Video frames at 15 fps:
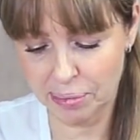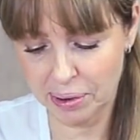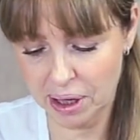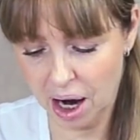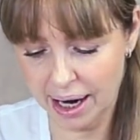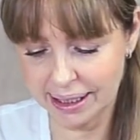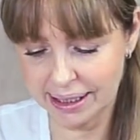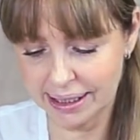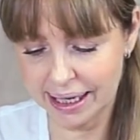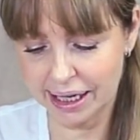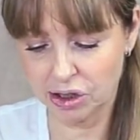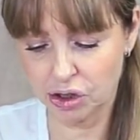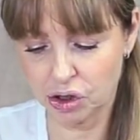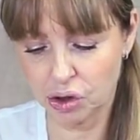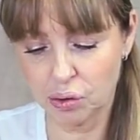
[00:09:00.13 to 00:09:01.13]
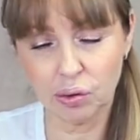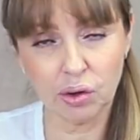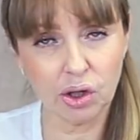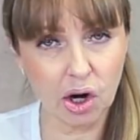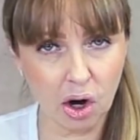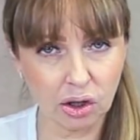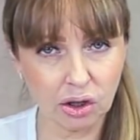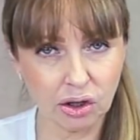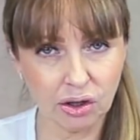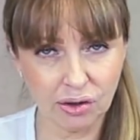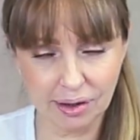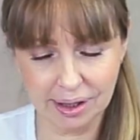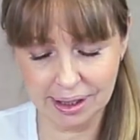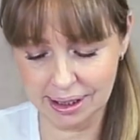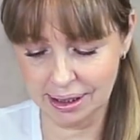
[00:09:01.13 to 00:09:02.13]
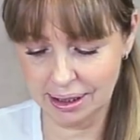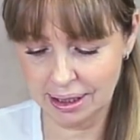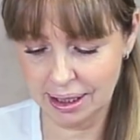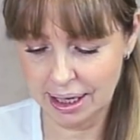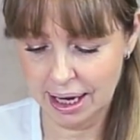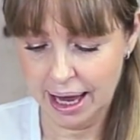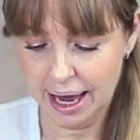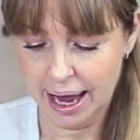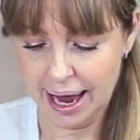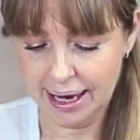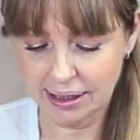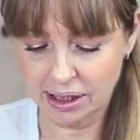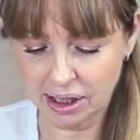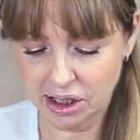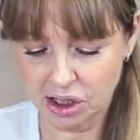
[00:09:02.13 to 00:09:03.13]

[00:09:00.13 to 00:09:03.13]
but I tend to not use it, as I